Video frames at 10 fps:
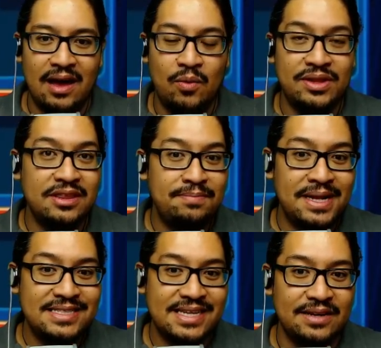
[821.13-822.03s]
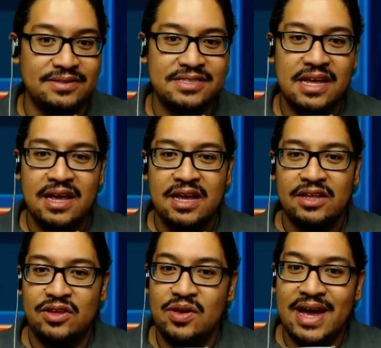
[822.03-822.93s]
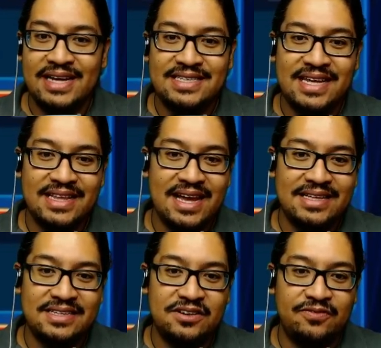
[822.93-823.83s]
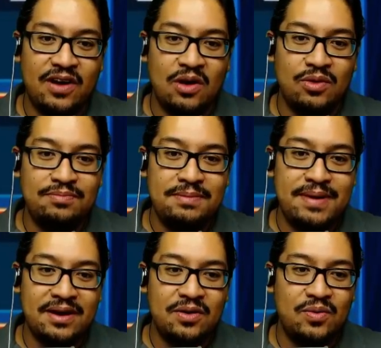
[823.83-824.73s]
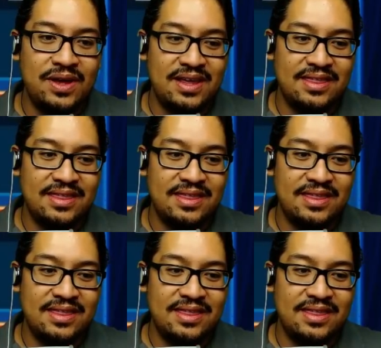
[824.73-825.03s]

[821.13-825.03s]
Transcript: one of the plus skills? Do you guys think that Jafar would be better with